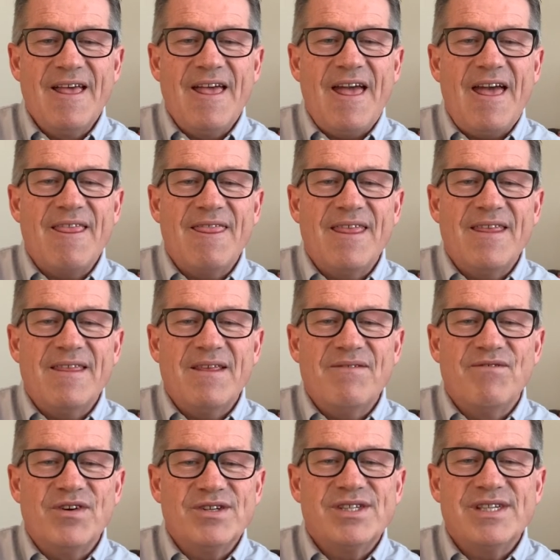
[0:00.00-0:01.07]
And
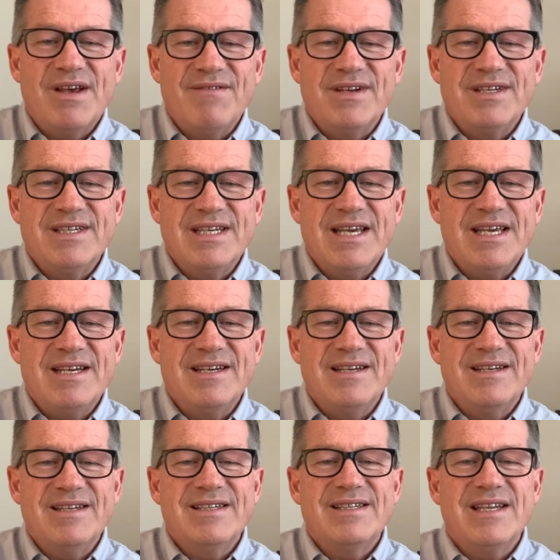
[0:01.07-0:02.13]
verse
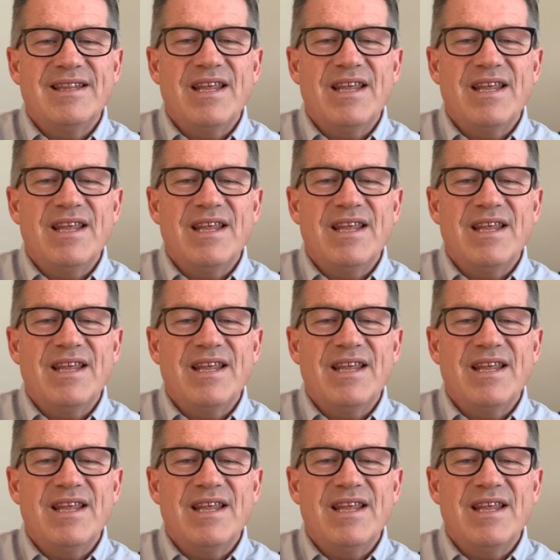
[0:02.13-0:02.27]
17 said,